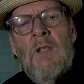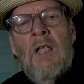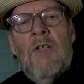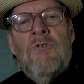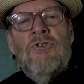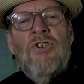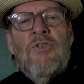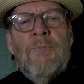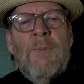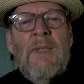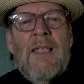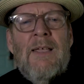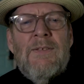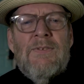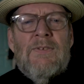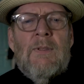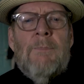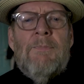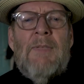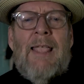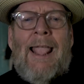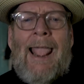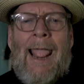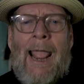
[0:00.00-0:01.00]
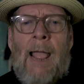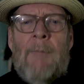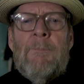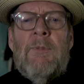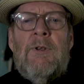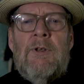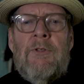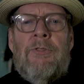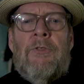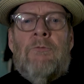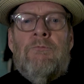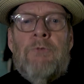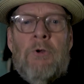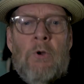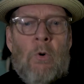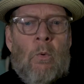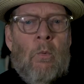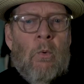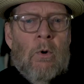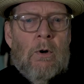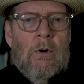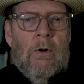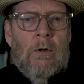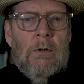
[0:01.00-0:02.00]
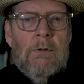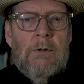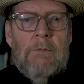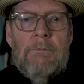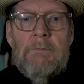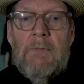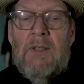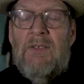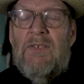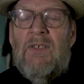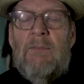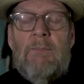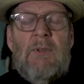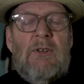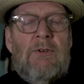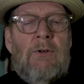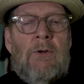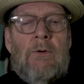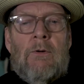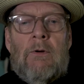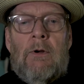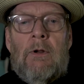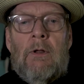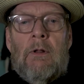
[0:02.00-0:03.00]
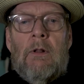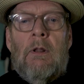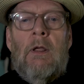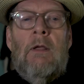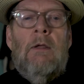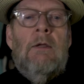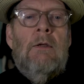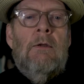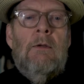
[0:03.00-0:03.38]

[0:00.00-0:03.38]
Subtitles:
Just because something happened in the real world is immaterial.